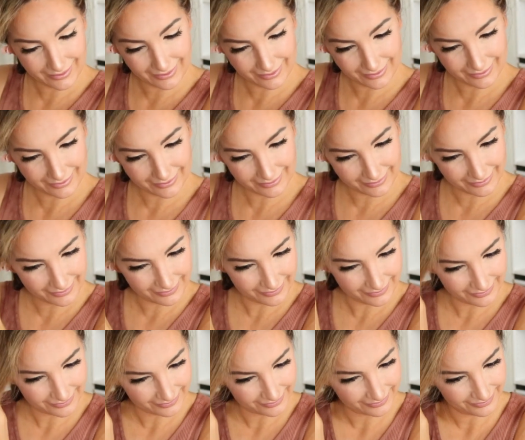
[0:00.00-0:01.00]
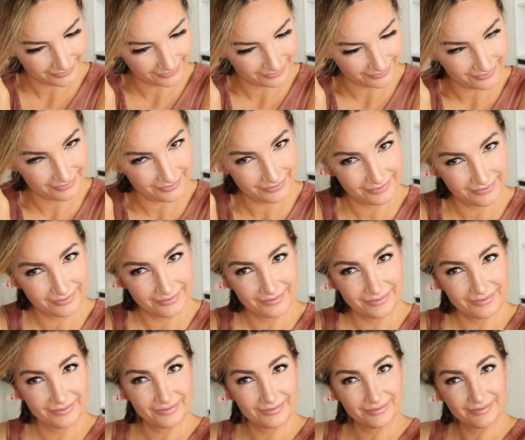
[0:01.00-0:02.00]

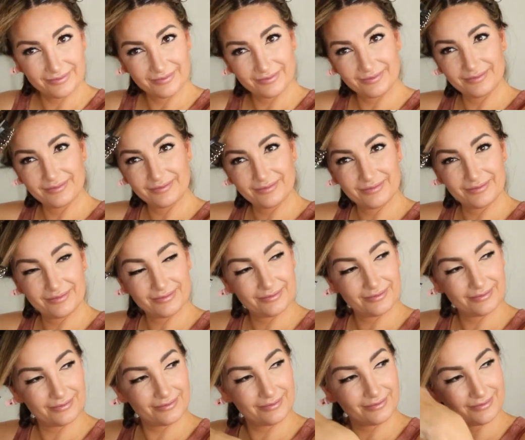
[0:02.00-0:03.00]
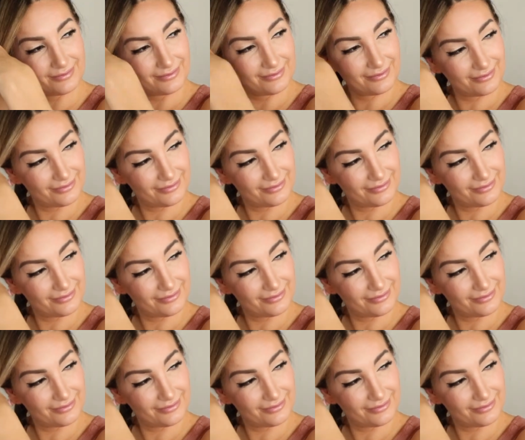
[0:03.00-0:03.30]
Nothing is said.